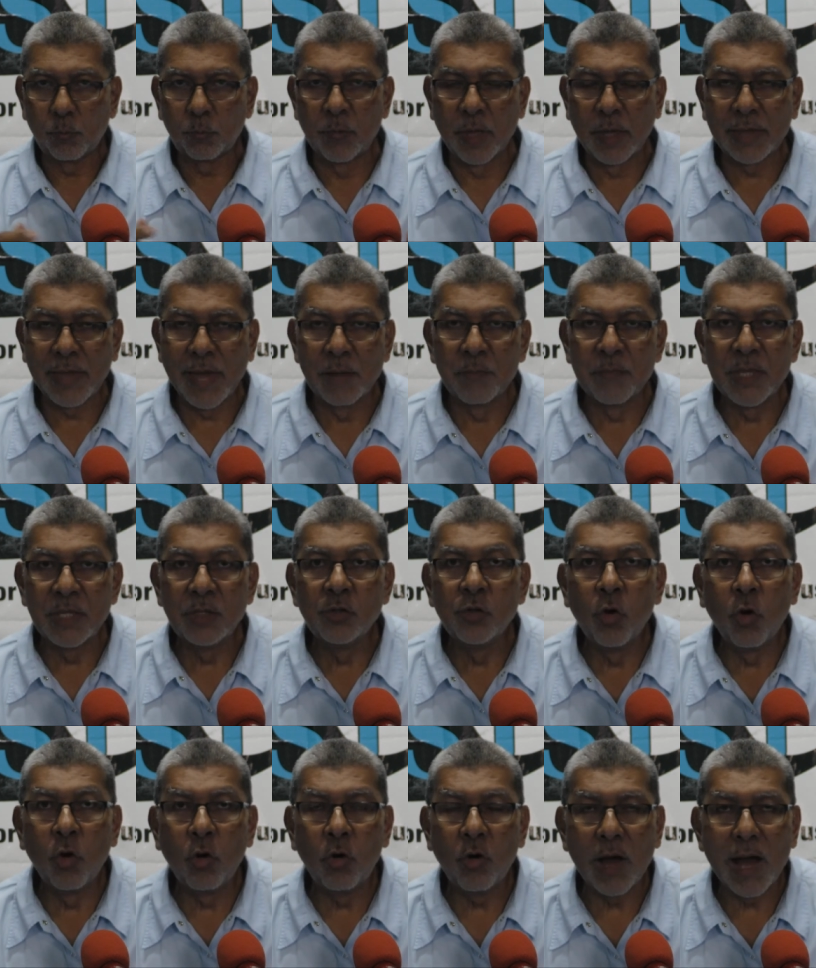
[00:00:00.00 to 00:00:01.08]
There can be
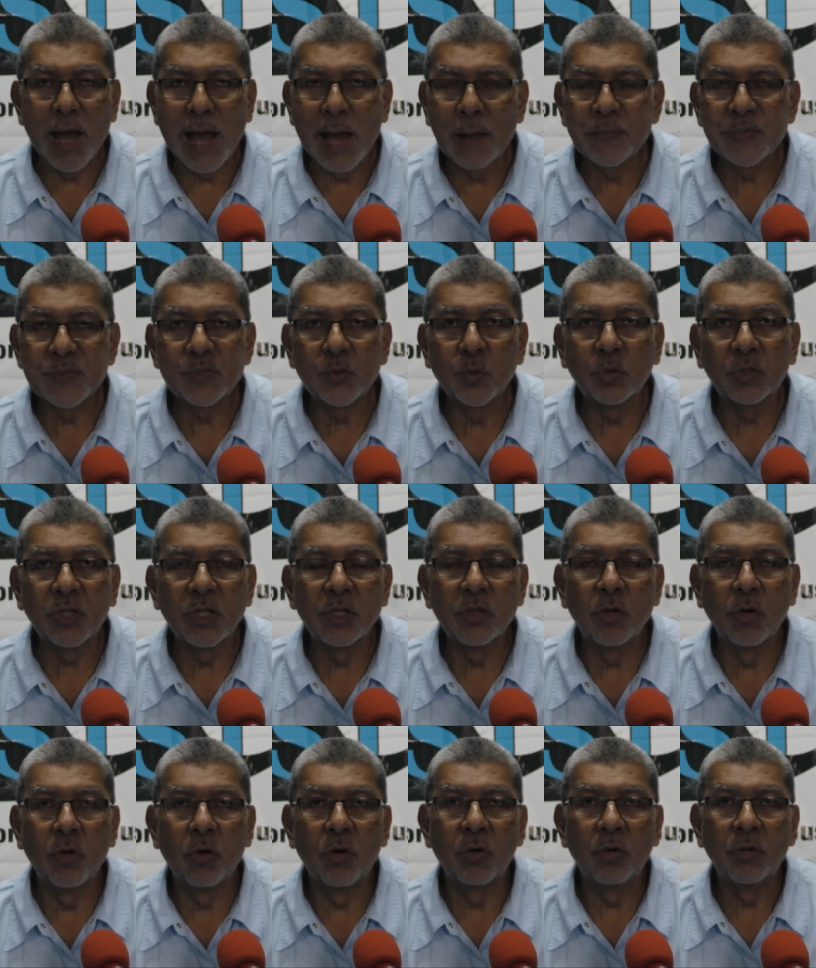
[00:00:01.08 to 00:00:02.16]
no, absolutely
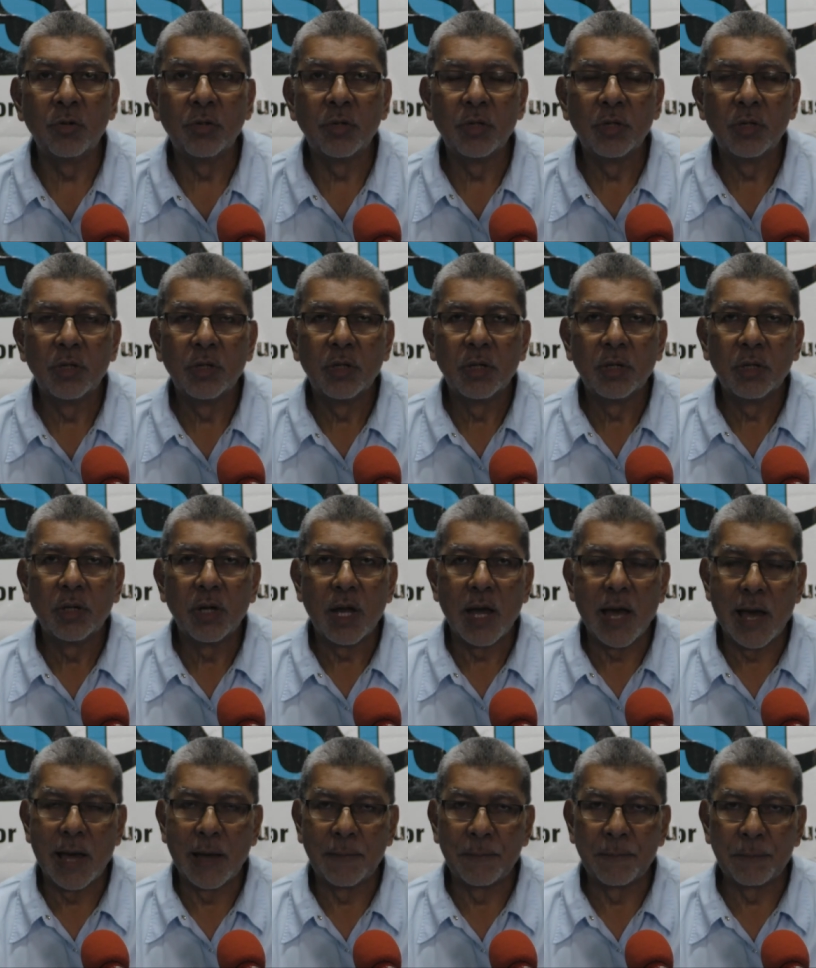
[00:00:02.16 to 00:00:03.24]
no
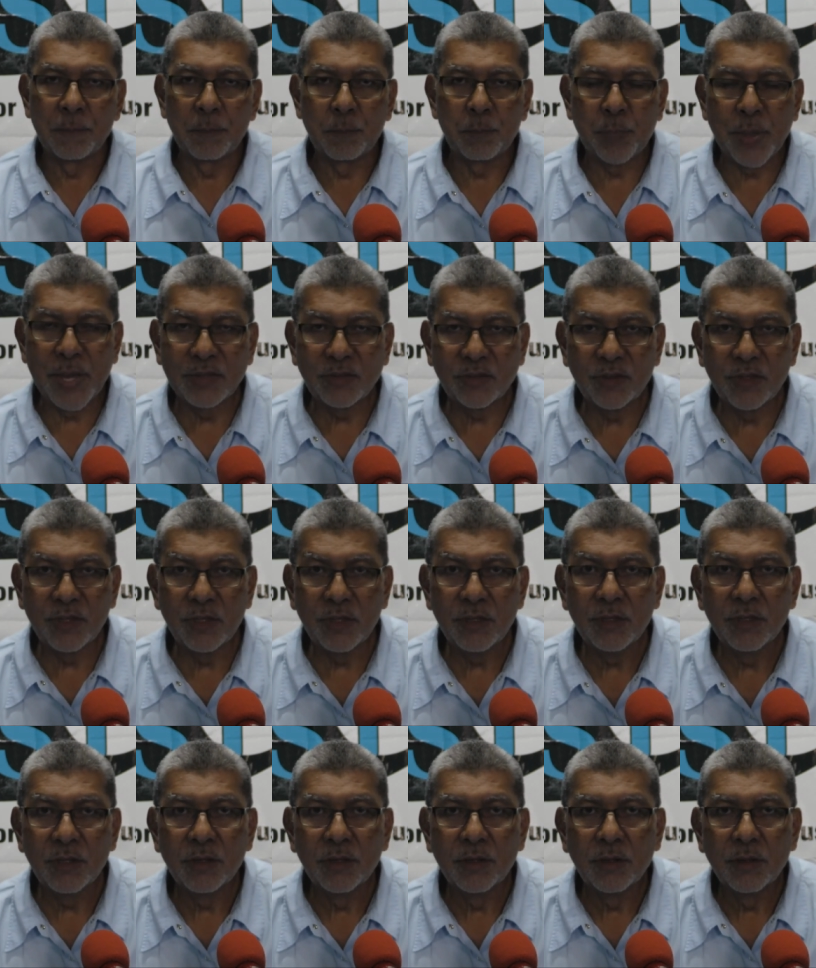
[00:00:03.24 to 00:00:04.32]
um, petty
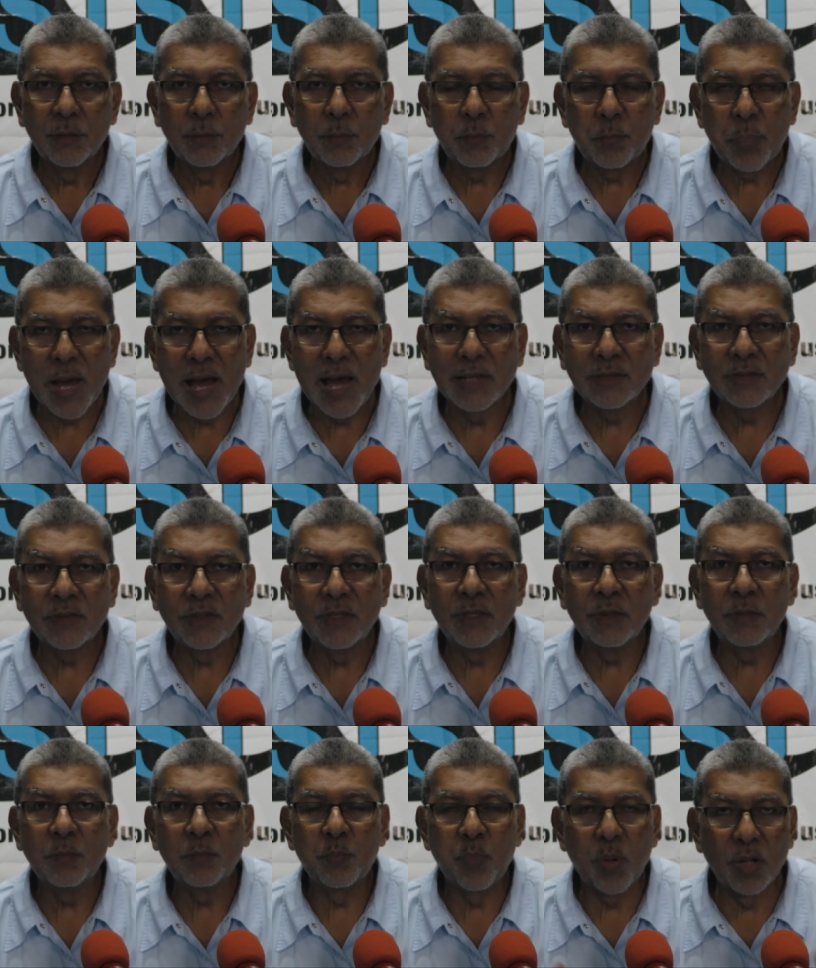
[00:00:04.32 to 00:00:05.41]

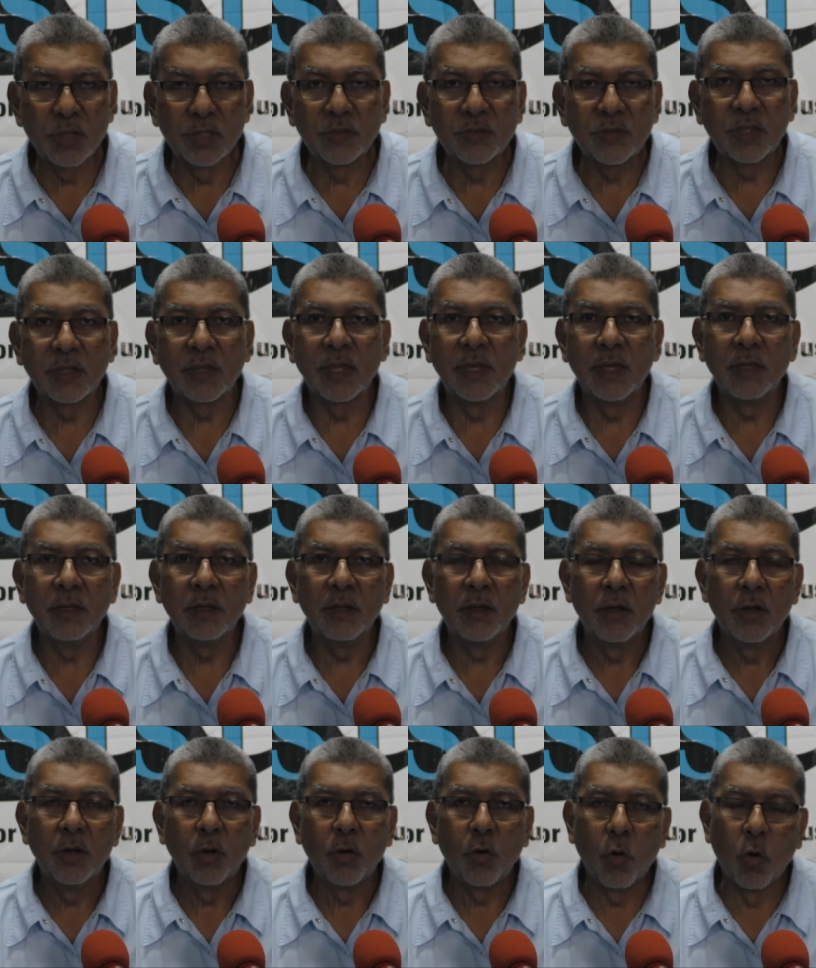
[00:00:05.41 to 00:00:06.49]
party politicking
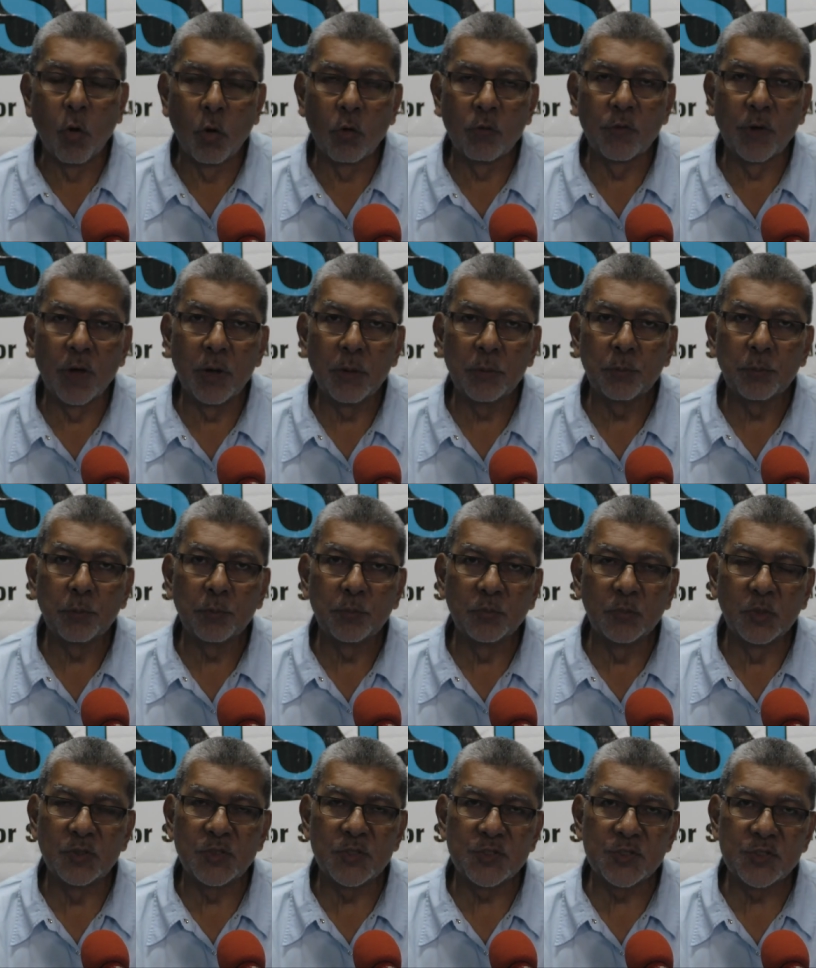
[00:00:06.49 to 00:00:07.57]
over
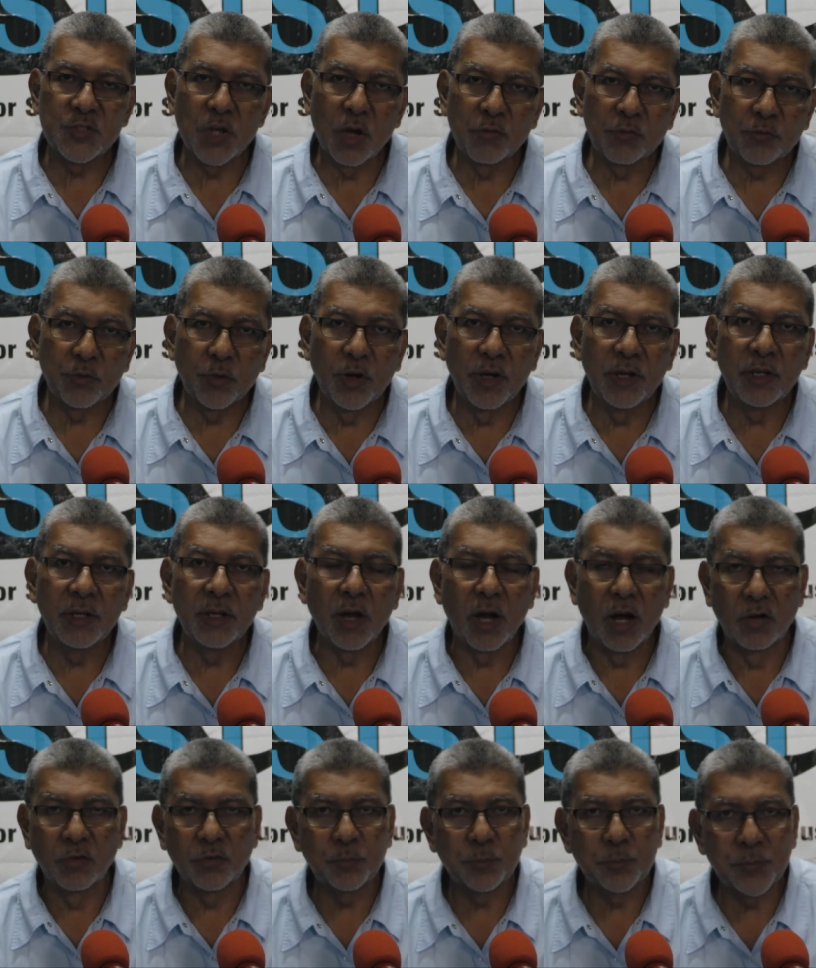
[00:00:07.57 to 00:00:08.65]
the suffering
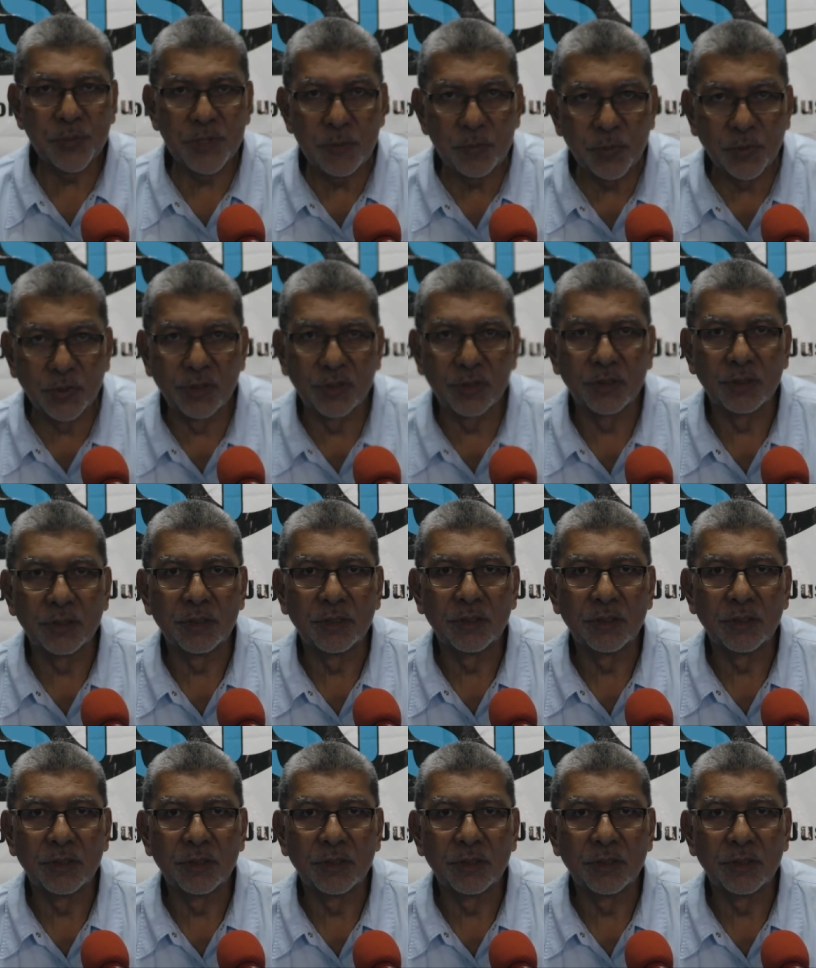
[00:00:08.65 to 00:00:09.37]
of people.